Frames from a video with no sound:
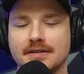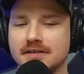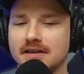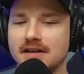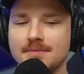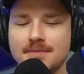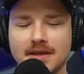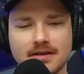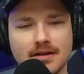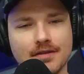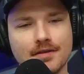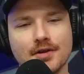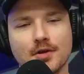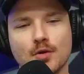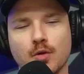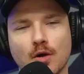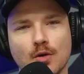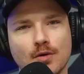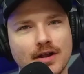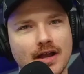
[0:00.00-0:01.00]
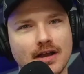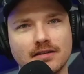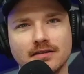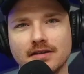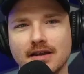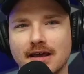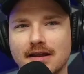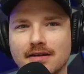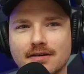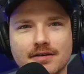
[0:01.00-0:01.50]
going to be another quote,
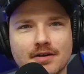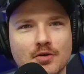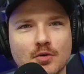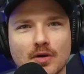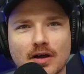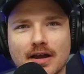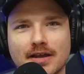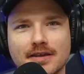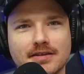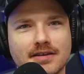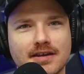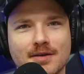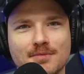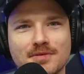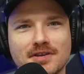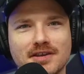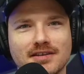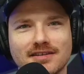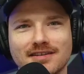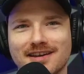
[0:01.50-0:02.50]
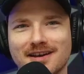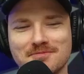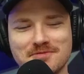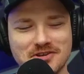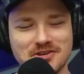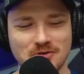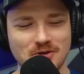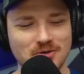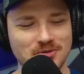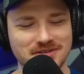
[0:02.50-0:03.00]
Alan. I don't know why you got me. You got me
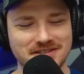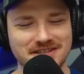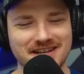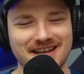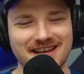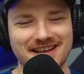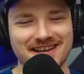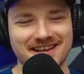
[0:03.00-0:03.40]
quoting today.